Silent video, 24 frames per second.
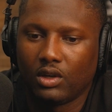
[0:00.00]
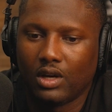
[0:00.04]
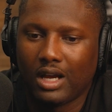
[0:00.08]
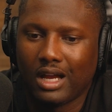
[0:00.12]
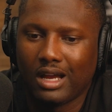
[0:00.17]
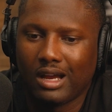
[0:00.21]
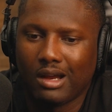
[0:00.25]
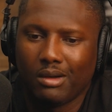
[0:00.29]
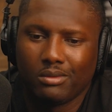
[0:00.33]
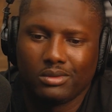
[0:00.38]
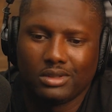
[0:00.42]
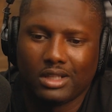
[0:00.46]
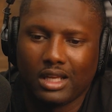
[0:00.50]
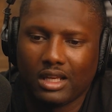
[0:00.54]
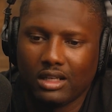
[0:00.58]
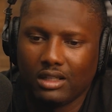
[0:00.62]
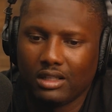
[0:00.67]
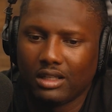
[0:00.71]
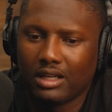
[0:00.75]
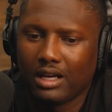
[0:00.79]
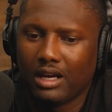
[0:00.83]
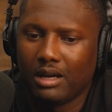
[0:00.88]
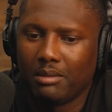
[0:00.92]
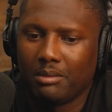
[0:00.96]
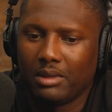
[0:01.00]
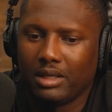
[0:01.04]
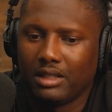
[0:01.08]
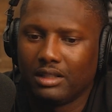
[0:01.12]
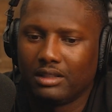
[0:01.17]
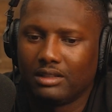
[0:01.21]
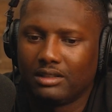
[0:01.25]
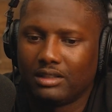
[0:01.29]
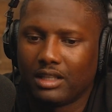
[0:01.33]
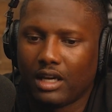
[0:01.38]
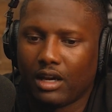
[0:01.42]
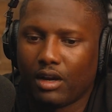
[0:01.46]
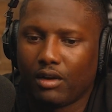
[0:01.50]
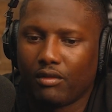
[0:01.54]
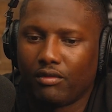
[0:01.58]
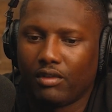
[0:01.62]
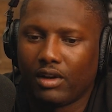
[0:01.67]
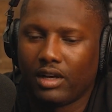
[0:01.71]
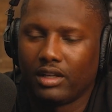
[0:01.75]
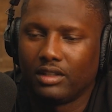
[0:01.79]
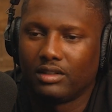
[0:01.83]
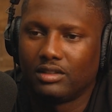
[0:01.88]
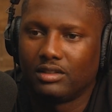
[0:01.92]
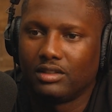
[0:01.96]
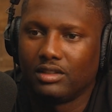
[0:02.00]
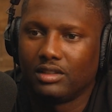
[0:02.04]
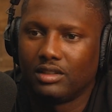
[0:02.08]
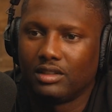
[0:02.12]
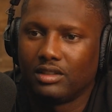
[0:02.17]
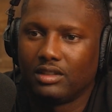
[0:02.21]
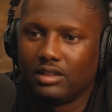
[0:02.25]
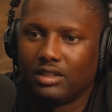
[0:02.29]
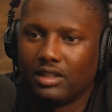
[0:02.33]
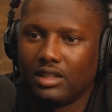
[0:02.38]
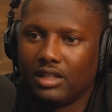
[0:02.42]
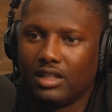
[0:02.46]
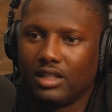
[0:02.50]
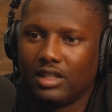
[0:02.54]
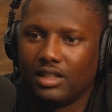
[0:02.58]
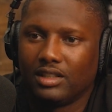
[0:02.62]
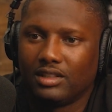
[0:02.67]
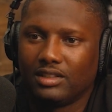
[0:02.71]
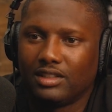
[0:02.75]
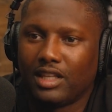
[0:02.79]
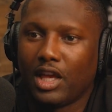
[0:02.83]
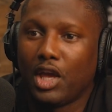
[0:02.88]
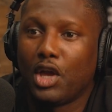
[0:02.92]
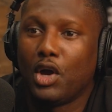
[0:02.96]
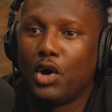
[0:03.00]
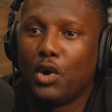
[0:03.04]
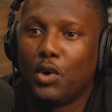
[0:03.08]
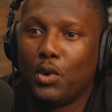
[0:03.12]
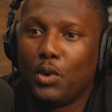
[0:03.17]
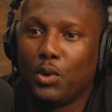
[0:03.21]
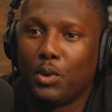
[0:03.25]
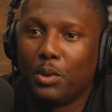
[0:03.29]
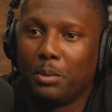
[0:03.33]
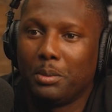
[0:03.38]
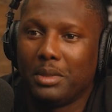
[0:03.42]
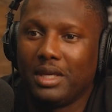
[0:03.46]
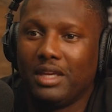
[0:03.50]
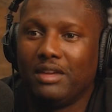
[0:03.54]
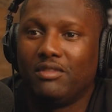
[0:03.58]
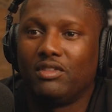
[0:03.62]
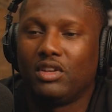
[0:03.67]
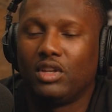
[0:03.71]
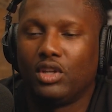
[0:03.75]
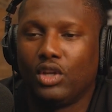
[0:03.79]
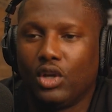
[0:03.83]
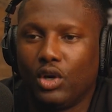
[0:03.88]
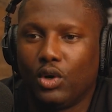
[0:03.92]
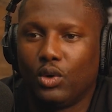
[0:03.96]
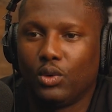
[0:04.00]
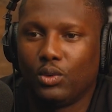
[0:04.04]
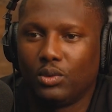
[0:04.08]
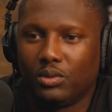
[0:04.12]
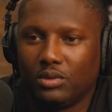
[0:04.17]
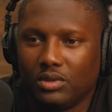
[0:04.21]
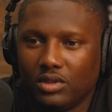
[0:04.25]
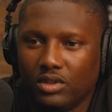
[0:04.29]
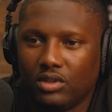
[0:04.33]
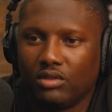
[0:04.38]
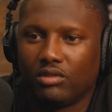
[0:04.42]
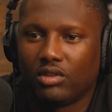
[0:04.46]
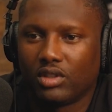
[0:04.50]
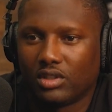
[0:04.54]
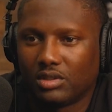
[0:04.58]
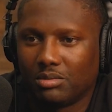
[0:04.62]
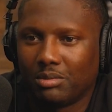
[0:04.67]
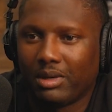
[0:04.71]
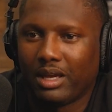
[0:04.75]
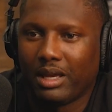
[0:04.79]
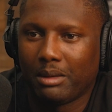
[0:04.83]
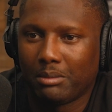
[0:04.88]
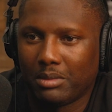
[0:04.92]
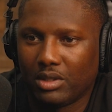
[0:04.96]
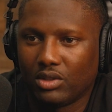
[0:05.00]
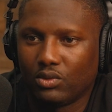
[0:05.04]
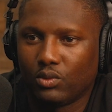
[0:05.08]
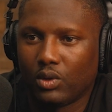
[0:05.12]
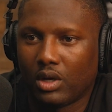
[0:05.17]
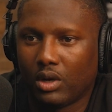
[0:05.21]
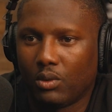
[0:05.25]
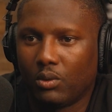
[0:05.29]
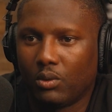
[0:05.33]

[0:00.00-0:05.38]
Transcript: I was like, look, I'll make this sacrifice to stay home, even though University of Miami is where I